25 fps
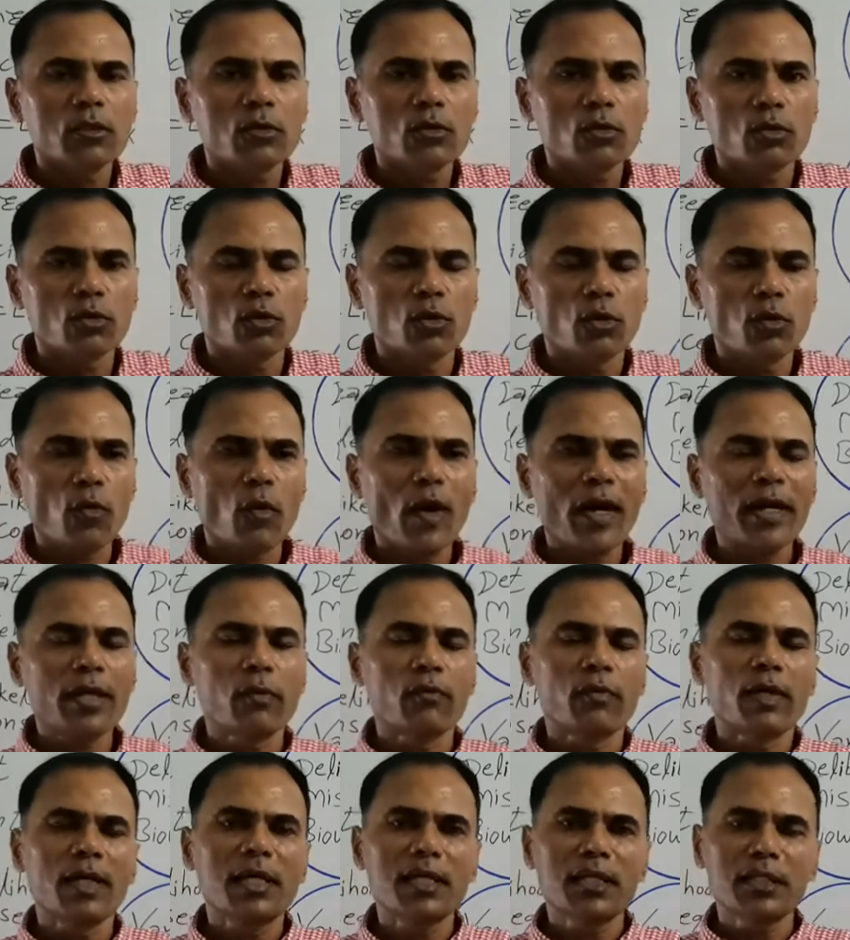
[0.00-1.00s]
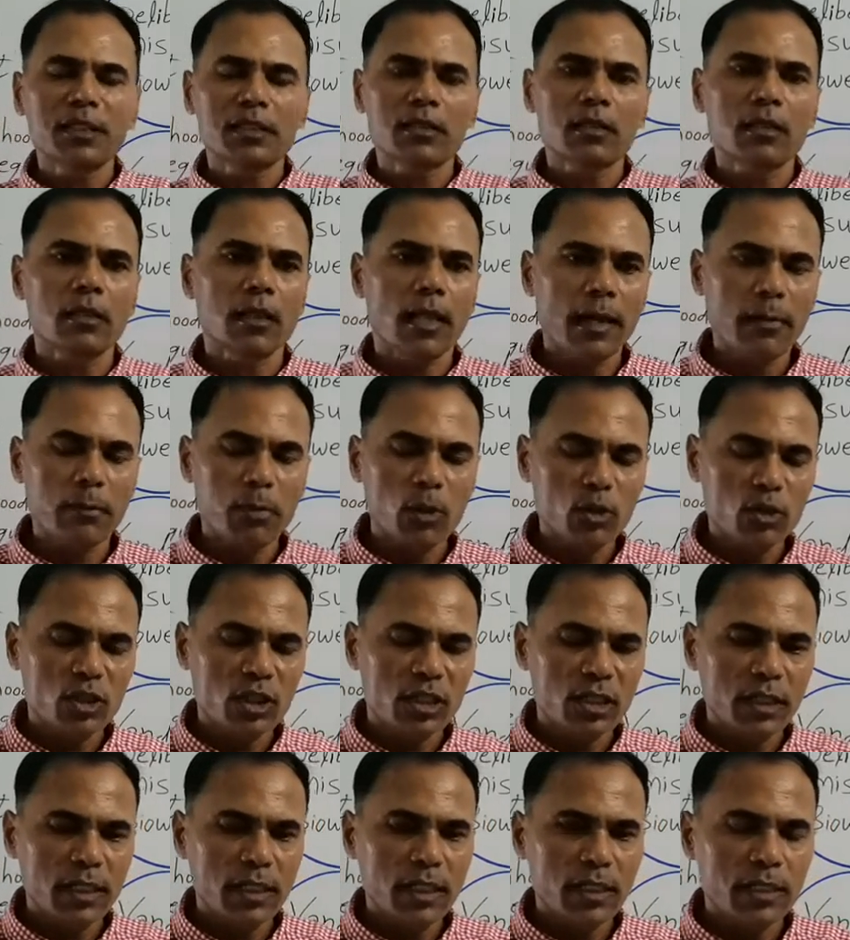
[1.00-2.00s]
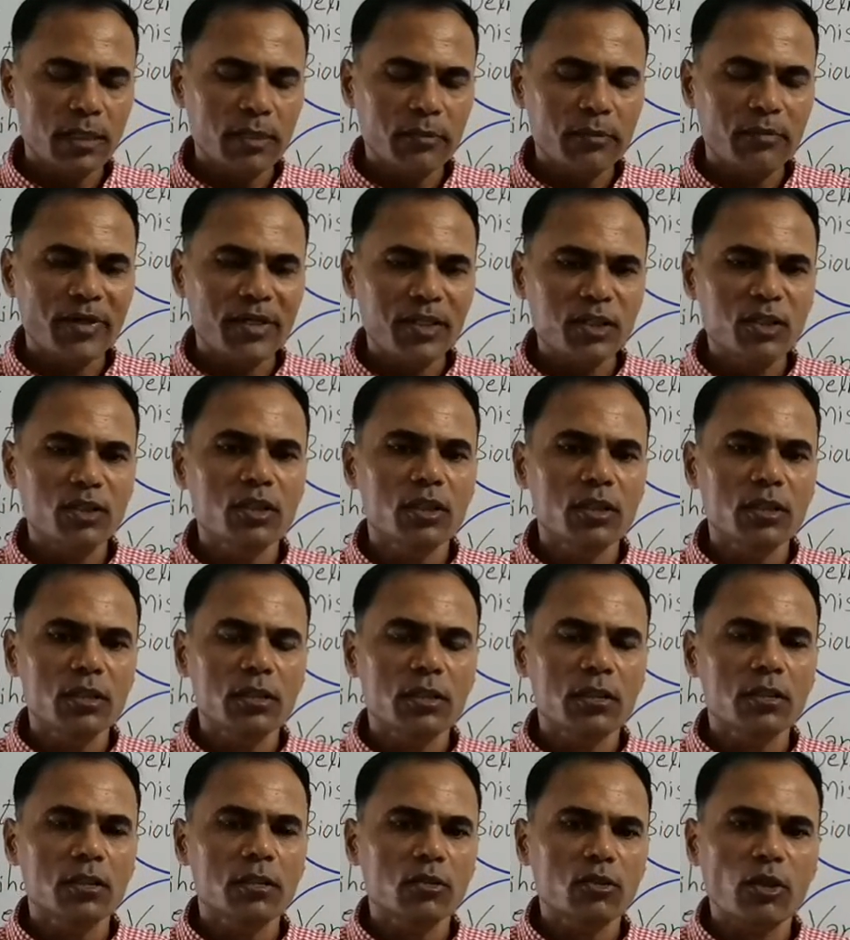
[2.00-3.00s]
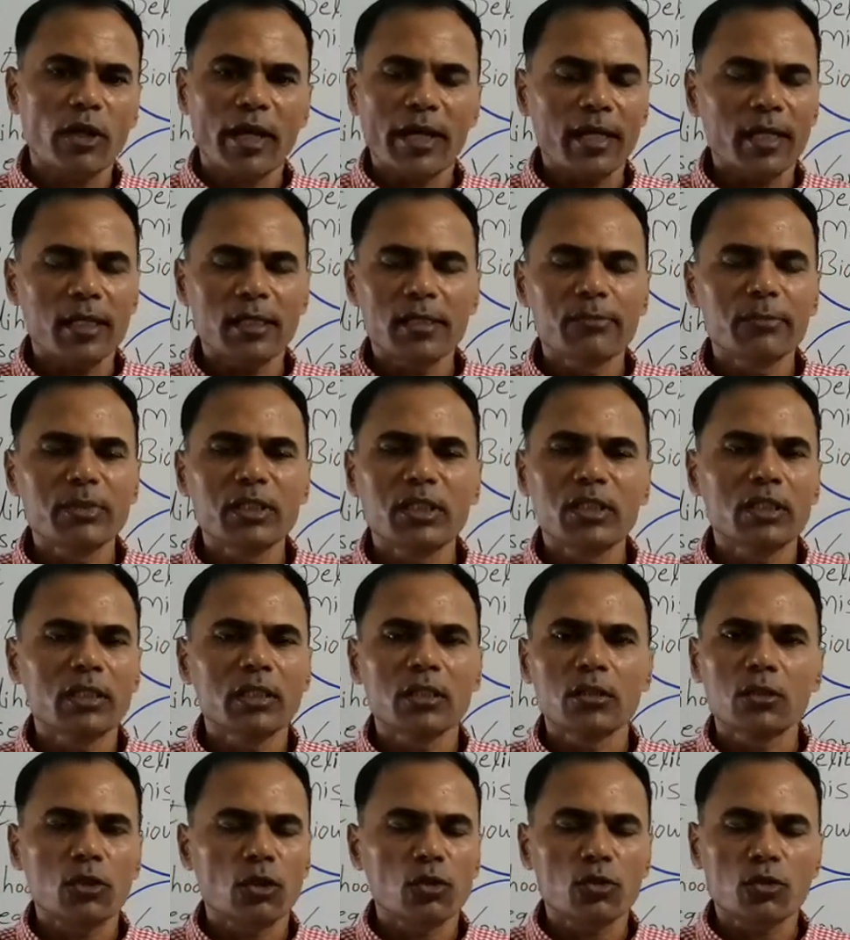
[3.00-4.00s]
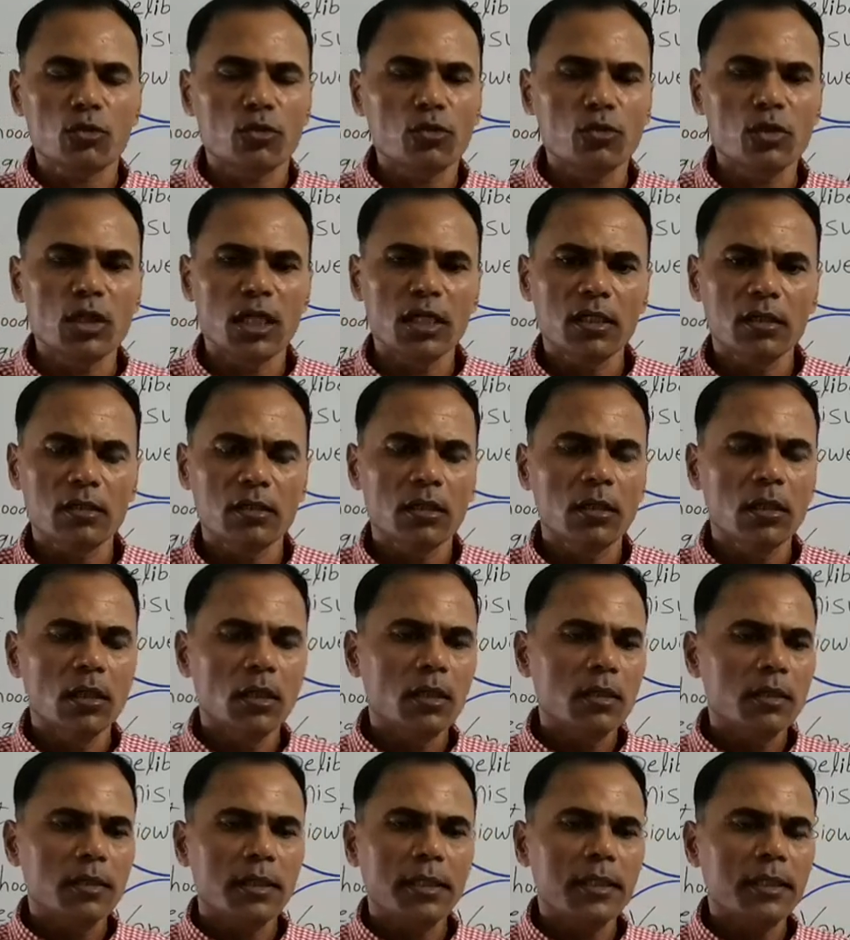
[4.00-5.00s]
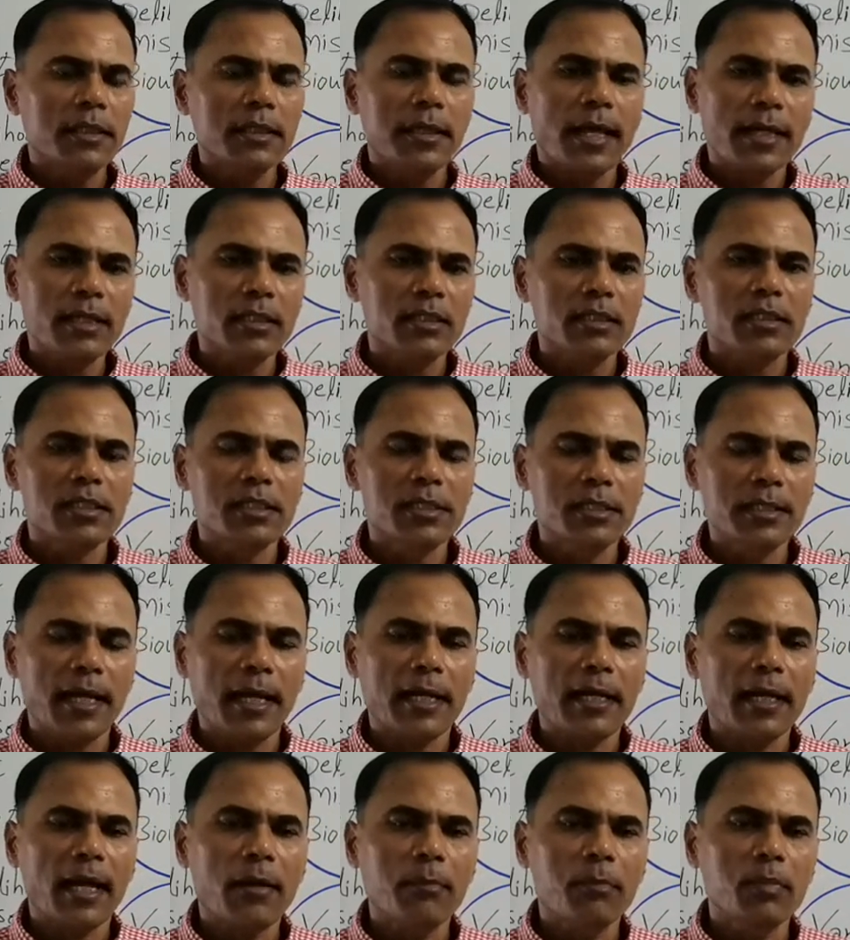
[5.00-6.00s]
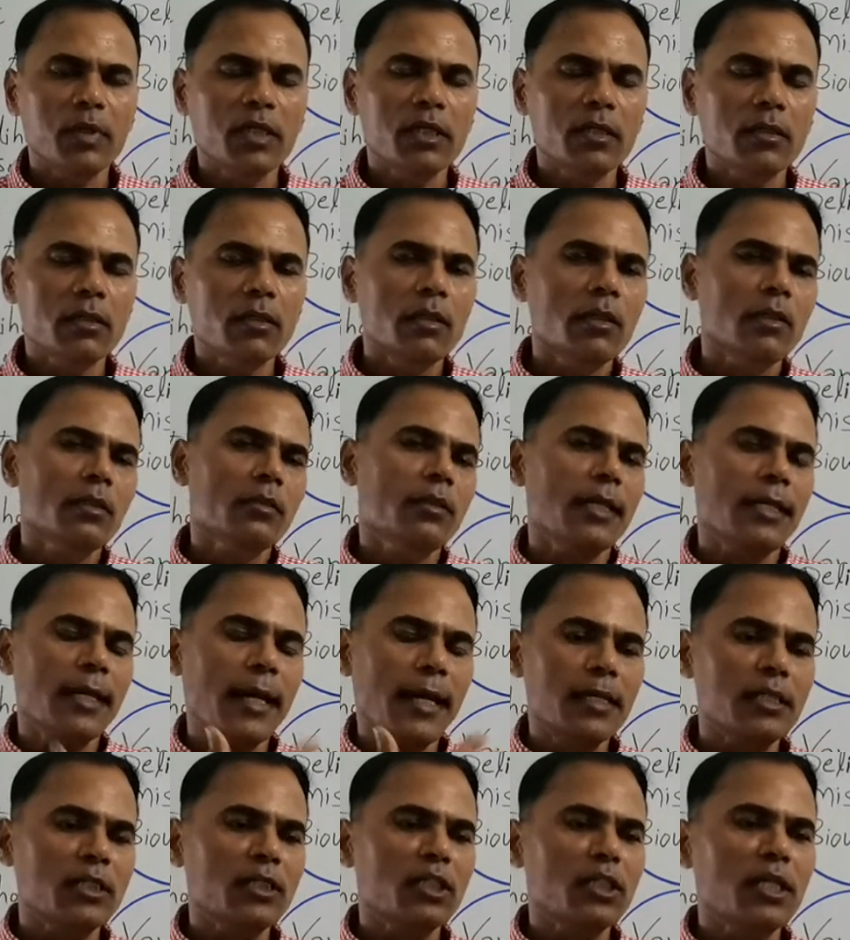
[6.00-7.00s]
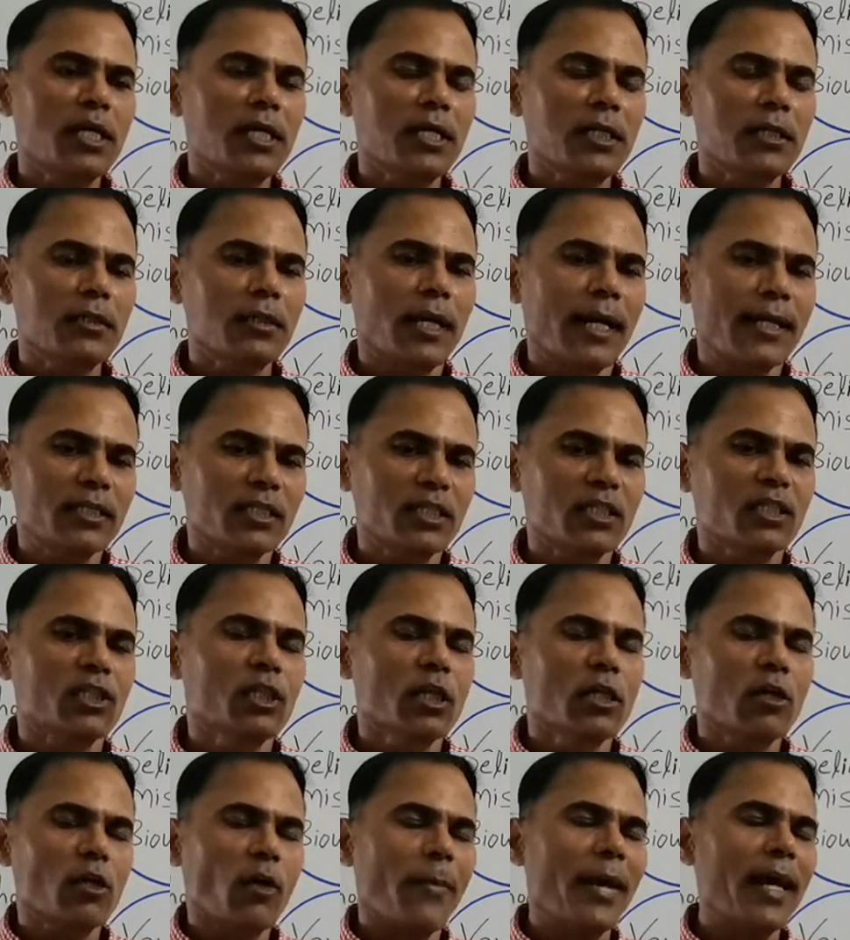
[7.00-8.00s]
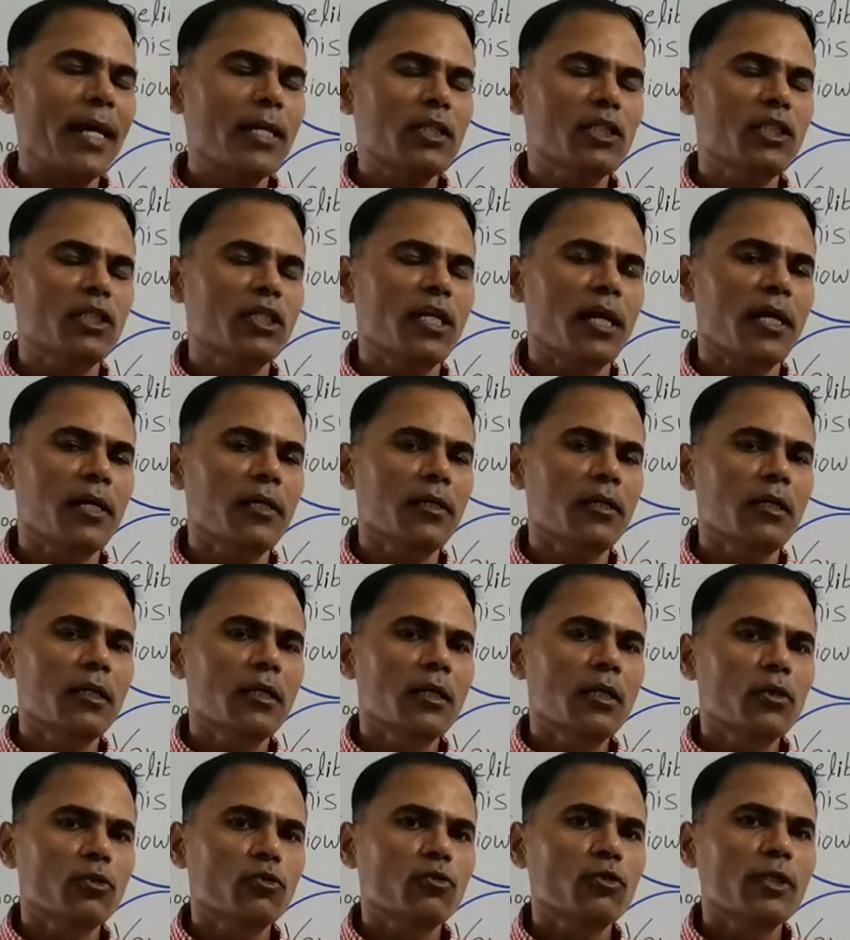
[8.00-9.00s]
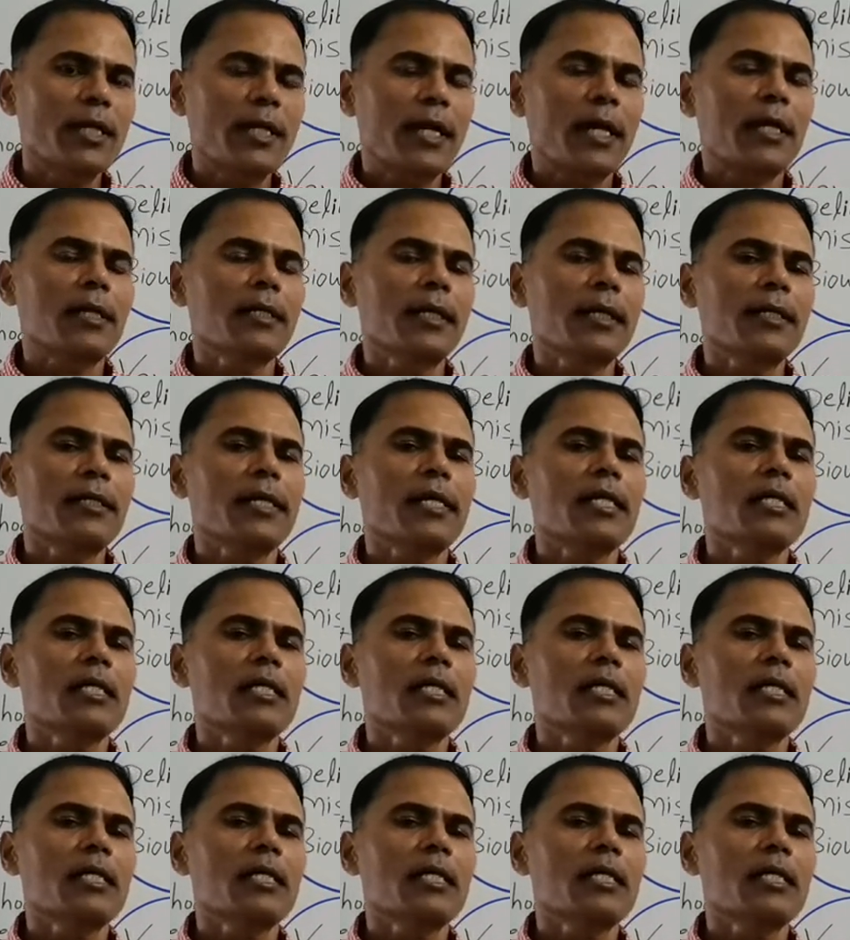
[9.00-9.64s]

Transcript: So while working in the laboratory, researchers, academicians or students, any accident can happen. That accident, as a result of accident, they can get